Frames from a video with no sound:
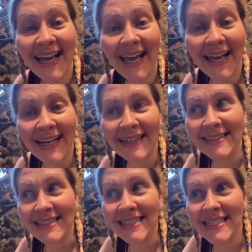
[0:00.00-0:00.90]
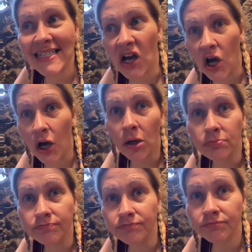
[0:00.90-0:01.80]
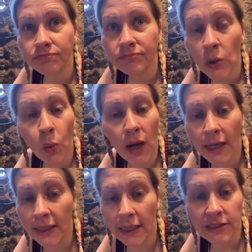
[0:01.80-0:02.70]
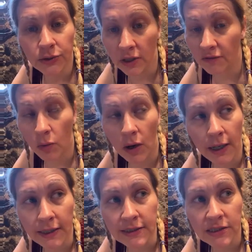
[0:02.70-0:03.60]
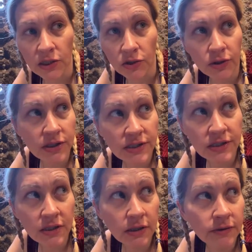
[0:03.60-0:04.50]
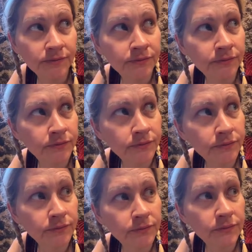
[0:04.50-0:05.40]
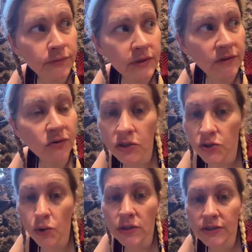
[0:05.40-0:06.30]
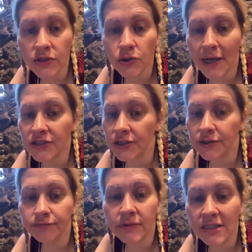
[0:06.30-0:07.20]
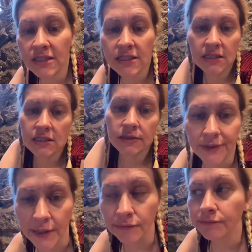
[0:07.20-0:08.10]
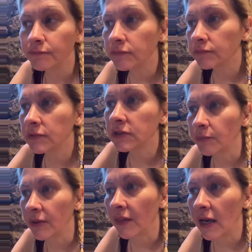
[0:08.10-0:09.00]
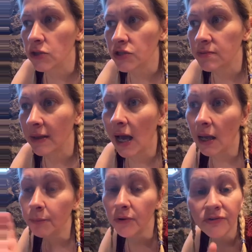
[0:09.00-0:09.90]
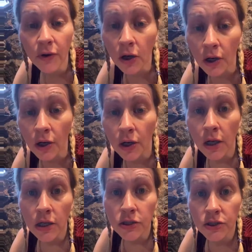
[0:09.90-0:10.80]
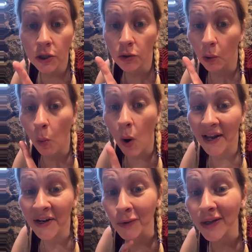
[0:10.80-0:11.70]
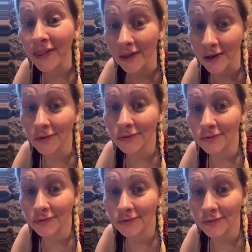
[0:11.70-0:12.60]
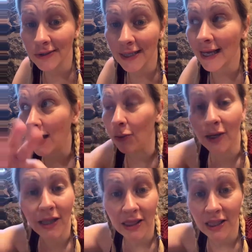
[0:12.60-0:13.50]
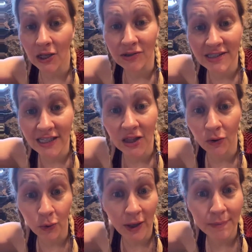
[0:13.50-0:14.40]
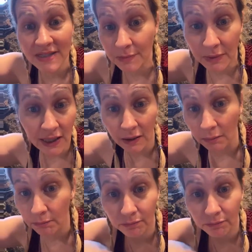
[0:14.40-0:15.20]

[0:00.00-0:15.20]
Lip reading: And wine, I do love wine, so this is for a tourist attraction, this is, you know, something that interests me. I prefer to go to a winery though. Like I would, see the grapes being